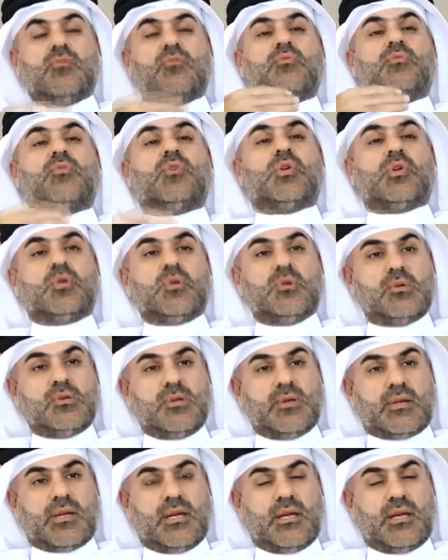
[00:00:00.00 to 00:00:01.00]
for your
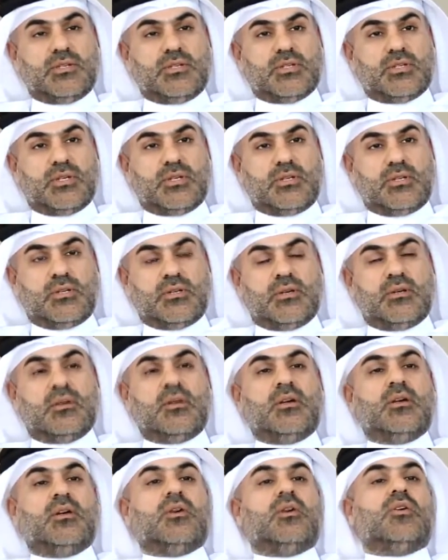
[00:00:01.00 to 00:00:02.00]
location,
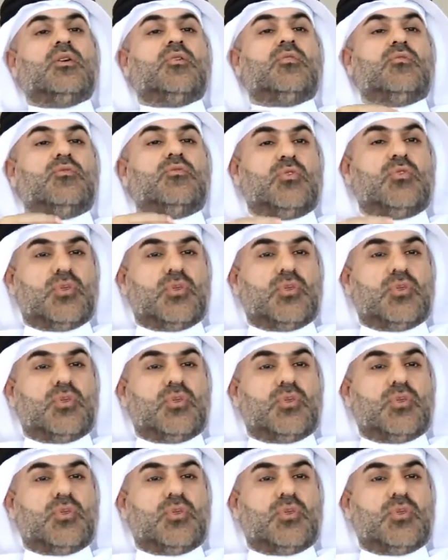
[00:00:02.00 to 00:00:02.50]
for